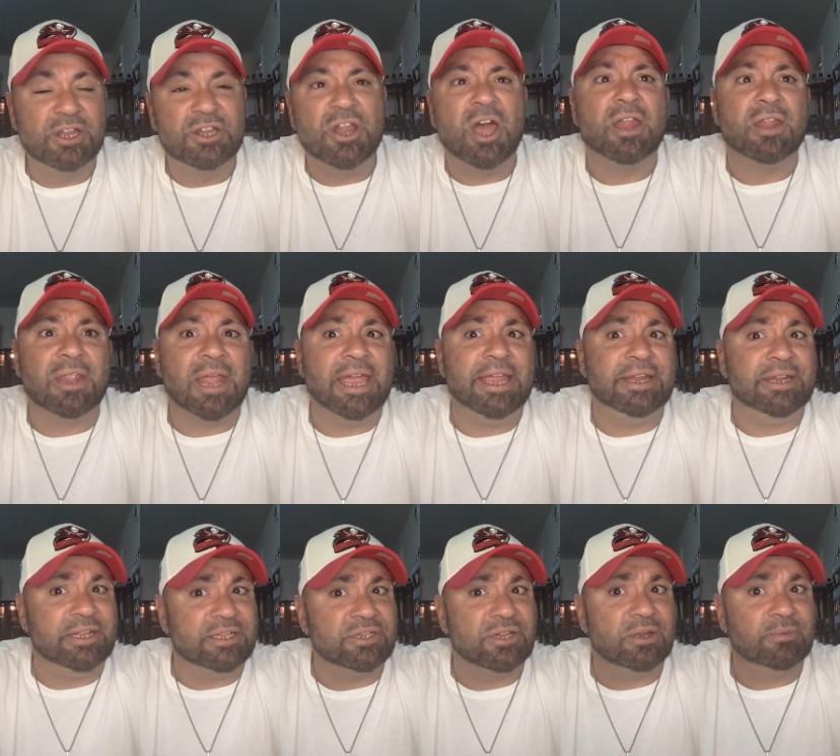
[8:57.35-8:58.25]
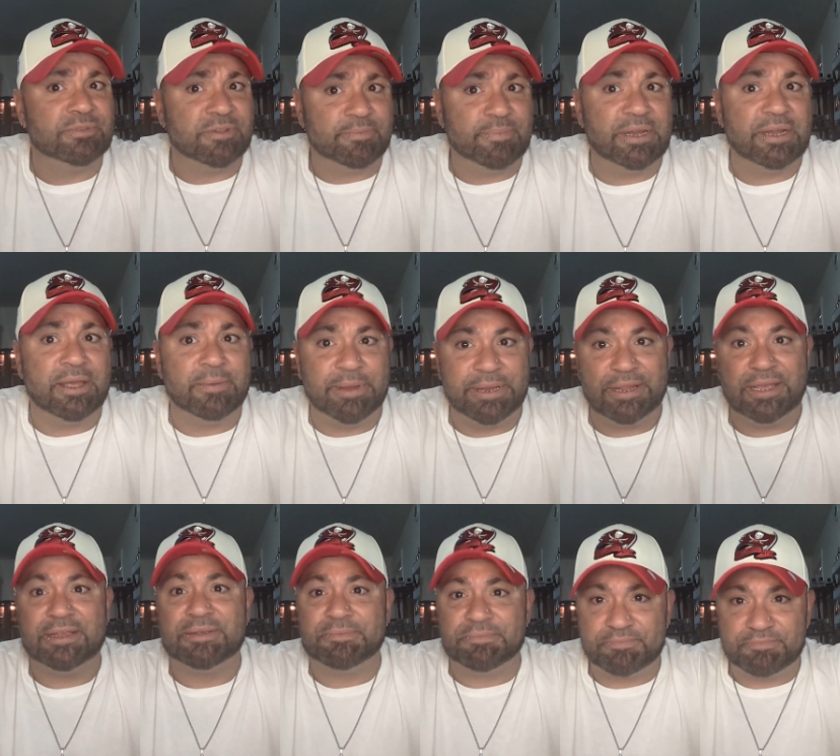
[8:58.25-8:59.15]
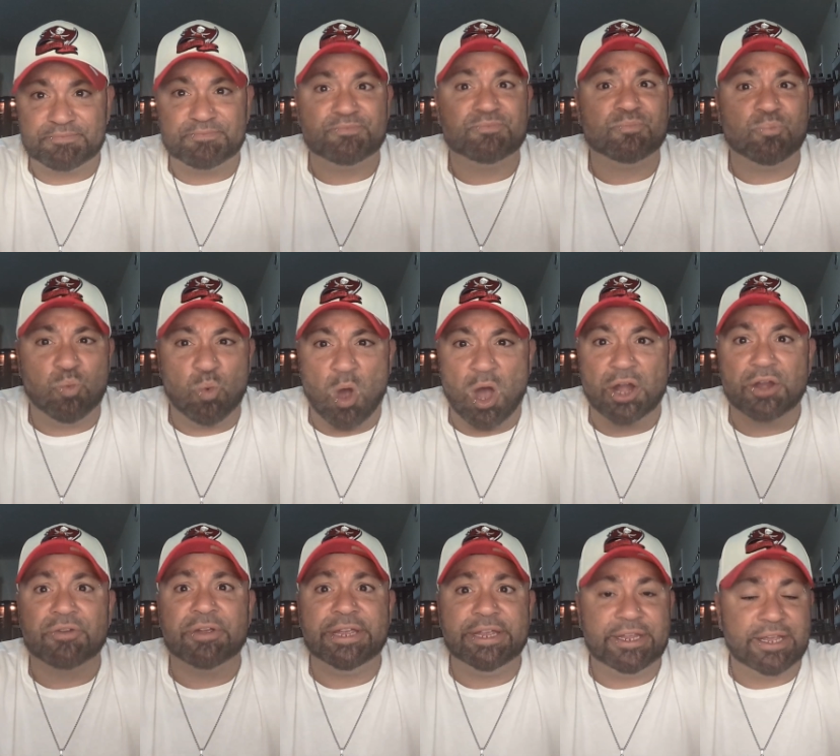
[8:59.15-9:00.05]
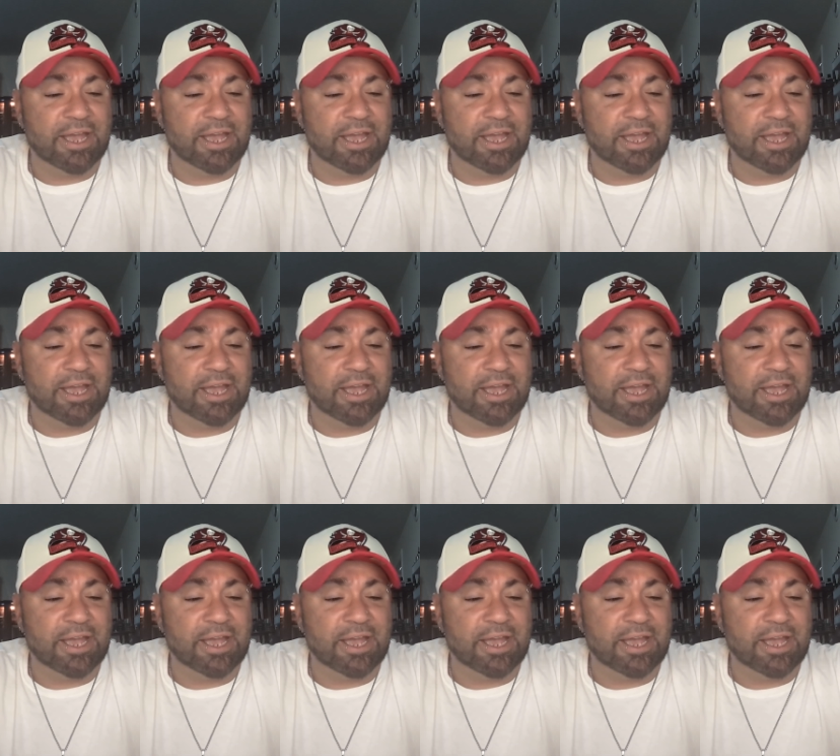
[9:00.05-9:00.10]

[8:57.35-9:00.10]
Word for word: Not light in the terms of, but I mean like watery,